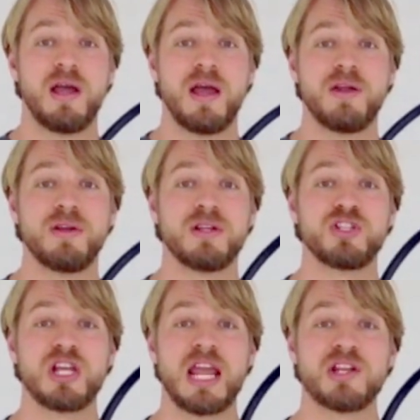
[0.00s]
And you could
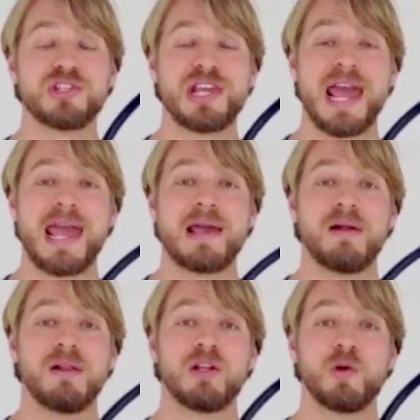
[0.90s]
change the
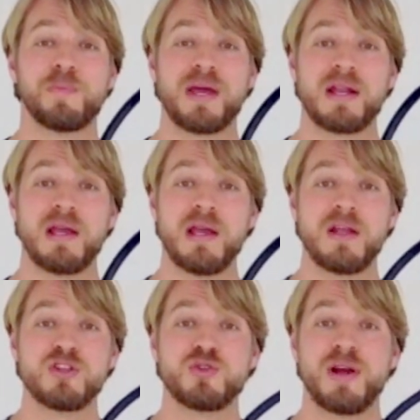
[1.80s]
angle a little bit,
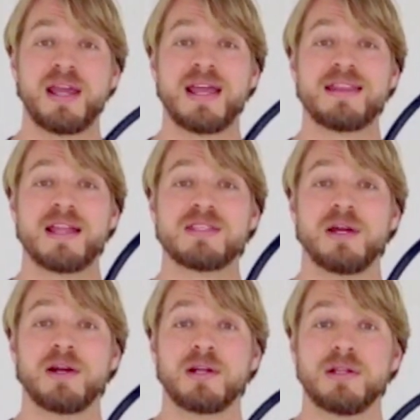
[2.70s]
try and get that
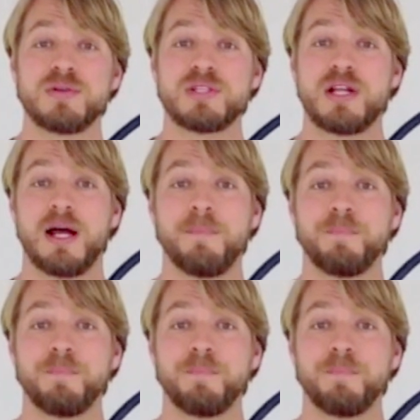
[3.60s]
sucker to loosen up.